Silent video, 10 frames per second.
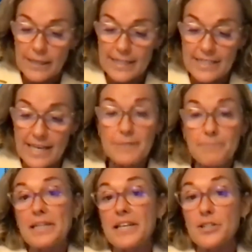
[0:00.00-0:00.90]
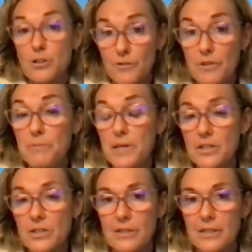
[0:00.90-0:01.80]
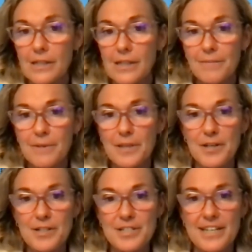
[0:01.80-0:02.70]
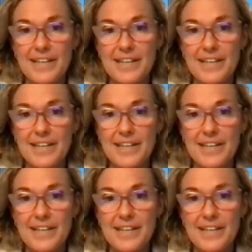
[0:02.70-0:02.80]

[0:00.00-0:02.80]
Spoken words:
is the expectations of the patients. Because,